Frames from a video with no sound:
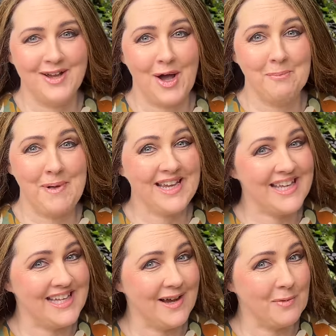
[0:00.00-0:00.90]
I'm back
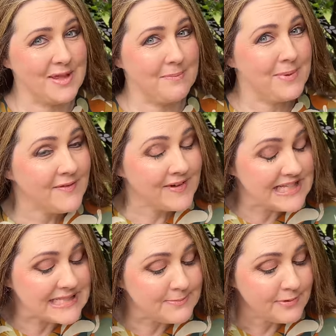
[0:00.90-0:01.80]
here with a bit of
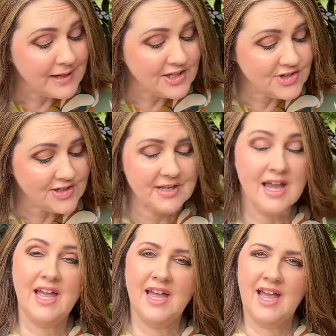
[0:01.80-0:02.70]
inspiration.
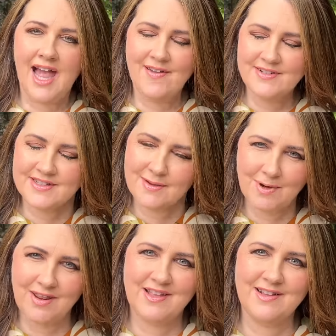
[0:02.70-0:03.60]
Haven't done
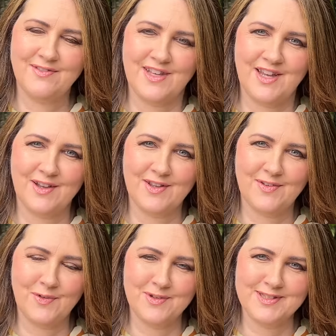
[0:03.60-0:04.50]
one of these videos
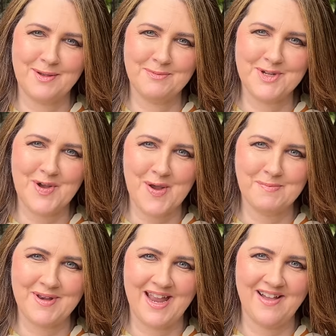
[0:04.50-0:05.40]
for some
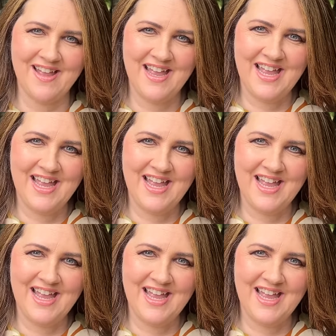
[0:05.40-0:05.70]
time now.